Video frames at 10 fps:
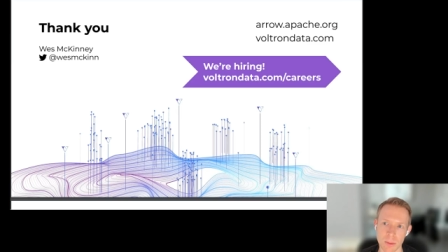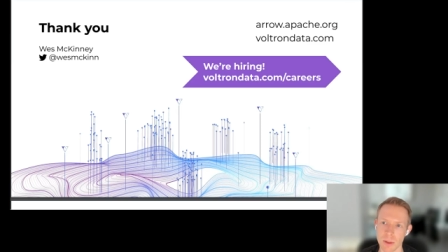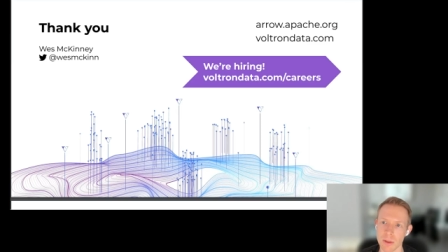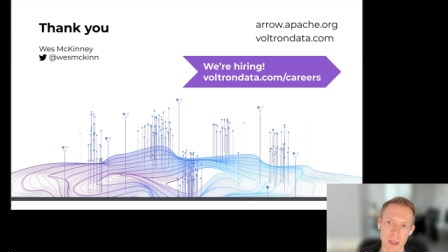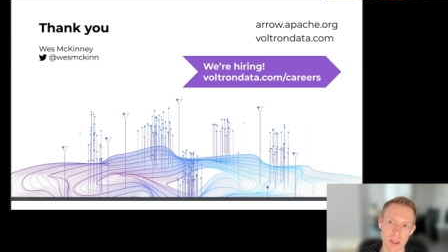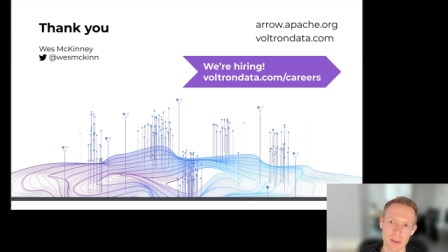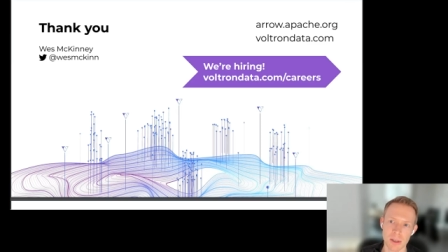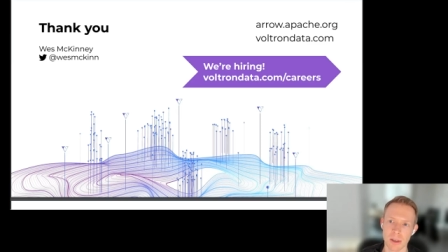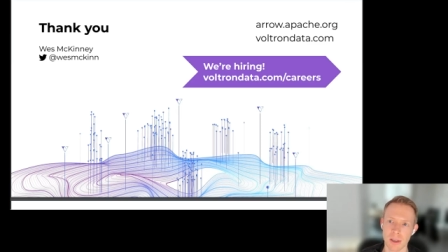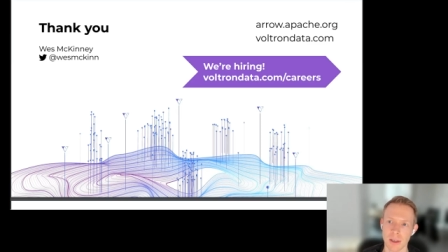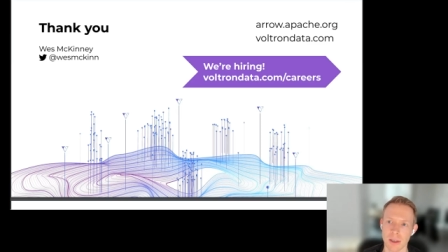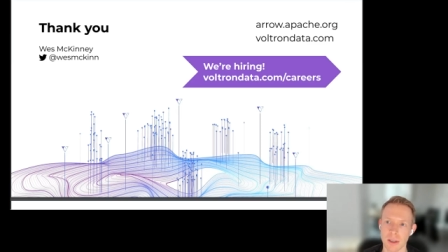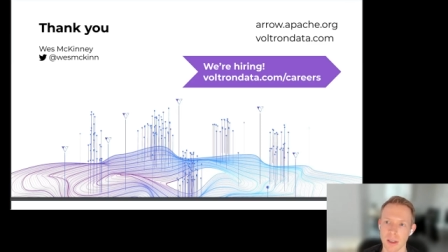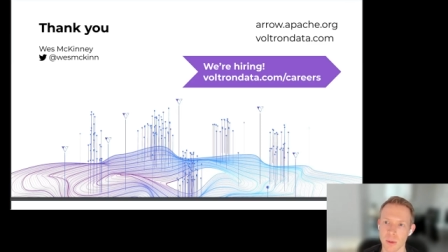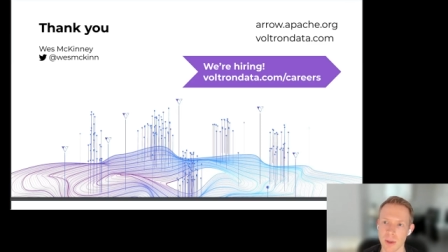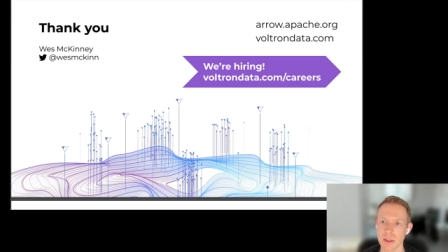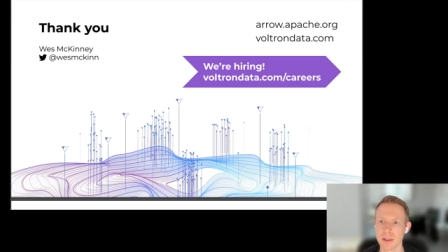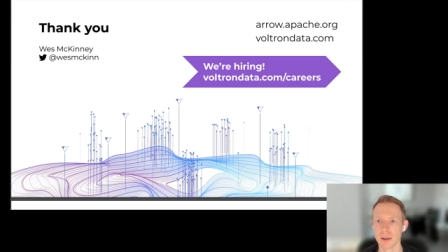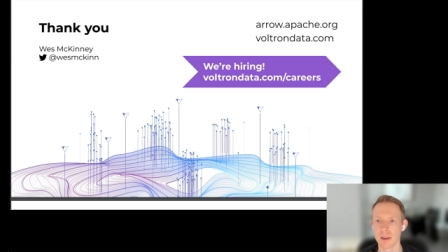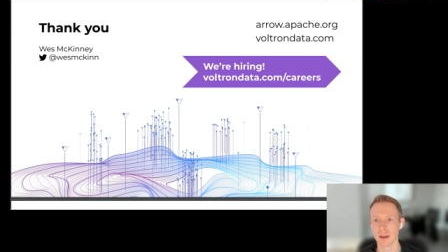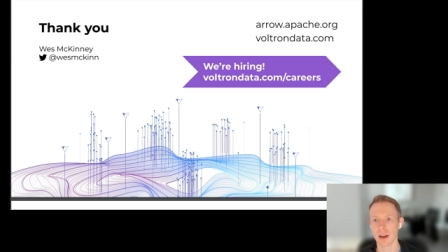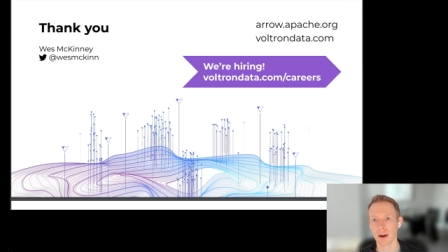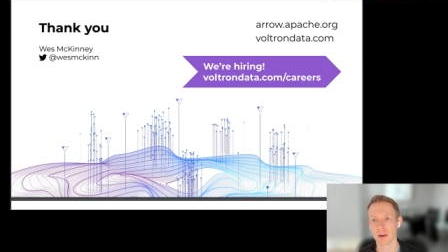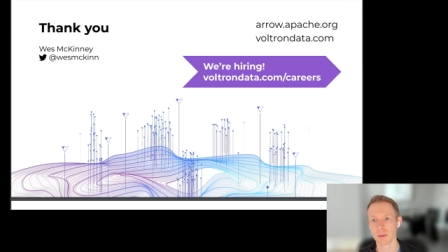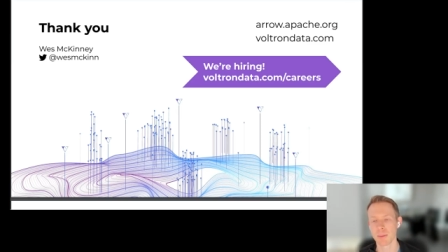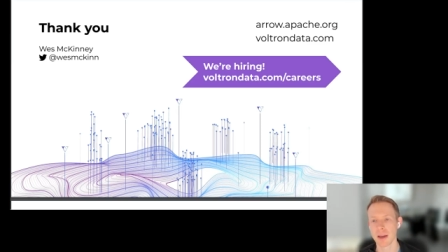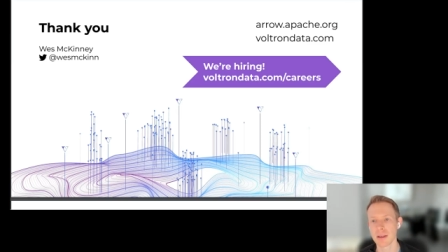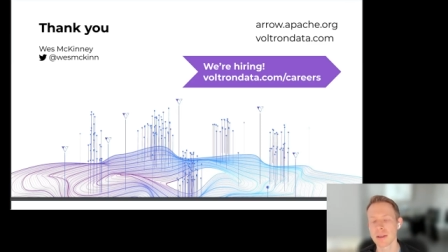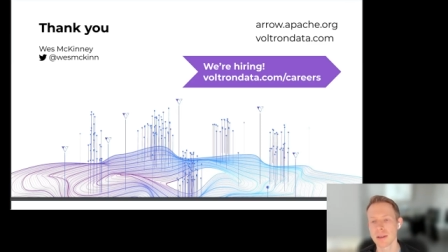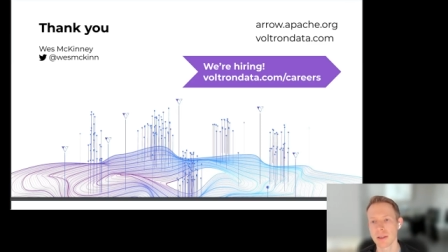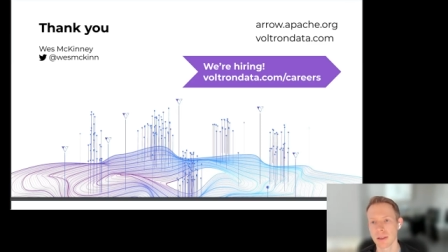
we we consider it a you know we consider it an arrow based